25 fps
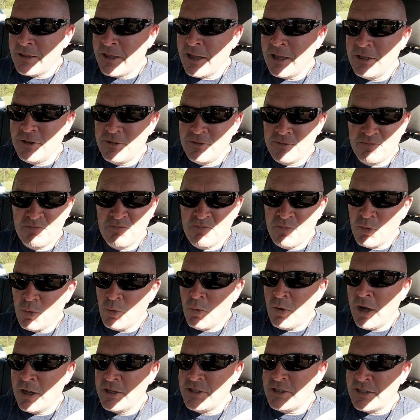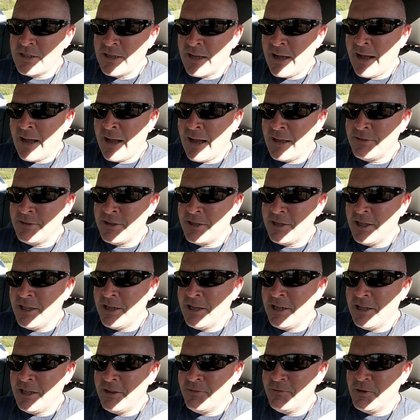thanks for watching guys and,
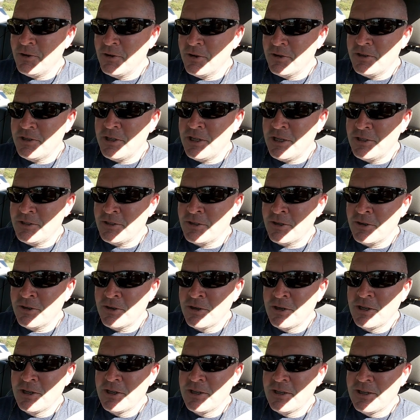and if you're a teacher